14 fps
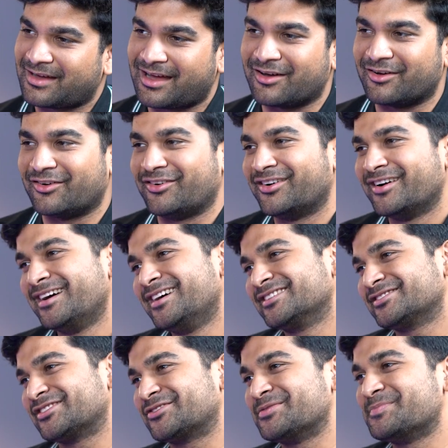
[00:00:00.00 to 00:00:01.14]
Wow.
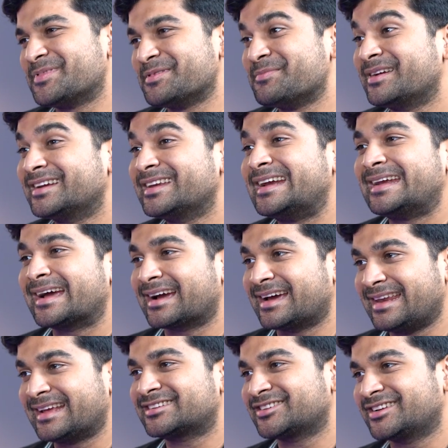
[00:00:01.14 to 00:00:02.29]
So to implement data
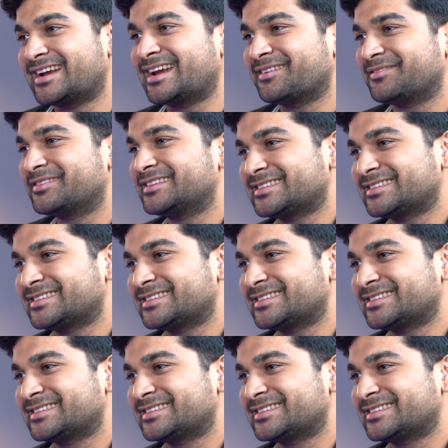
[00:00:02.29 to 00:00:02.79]
collection at every